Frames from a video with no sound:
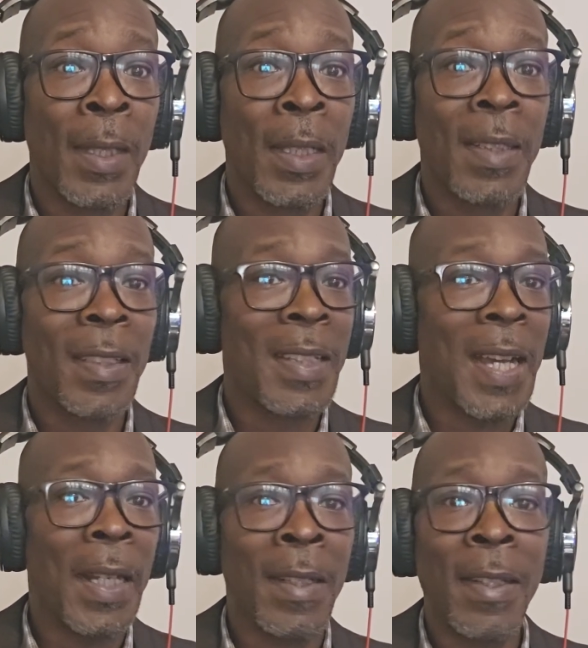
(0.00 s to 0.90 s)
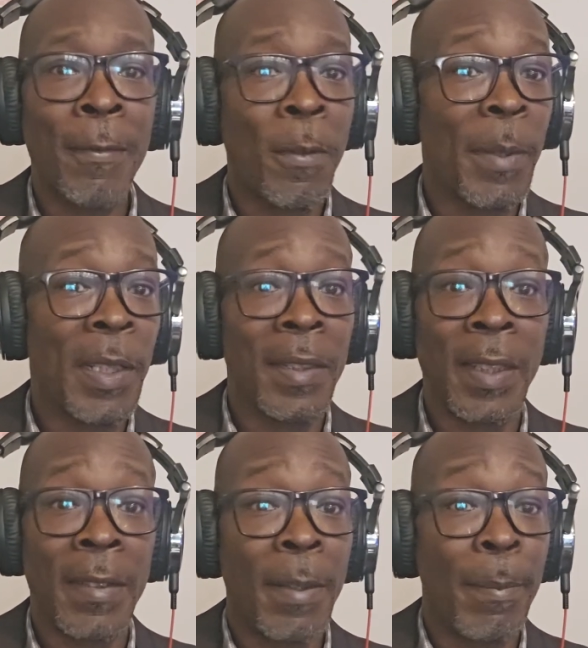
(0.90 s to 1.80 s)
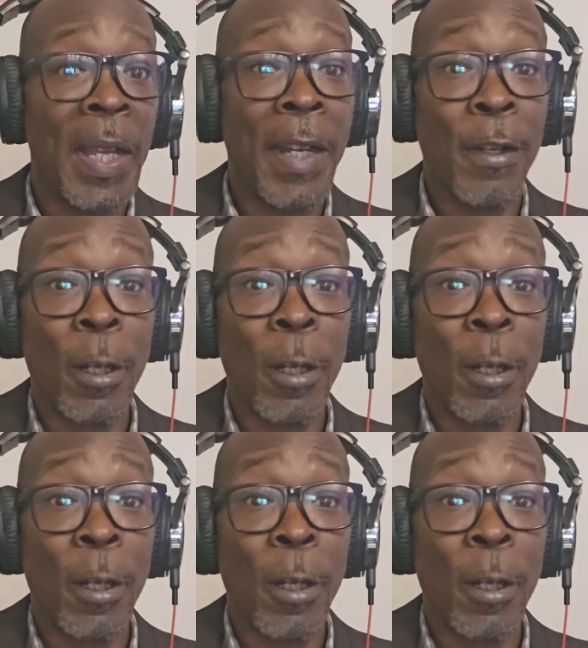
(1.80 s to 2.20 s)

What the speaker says: is it's not cut from an existing pattern.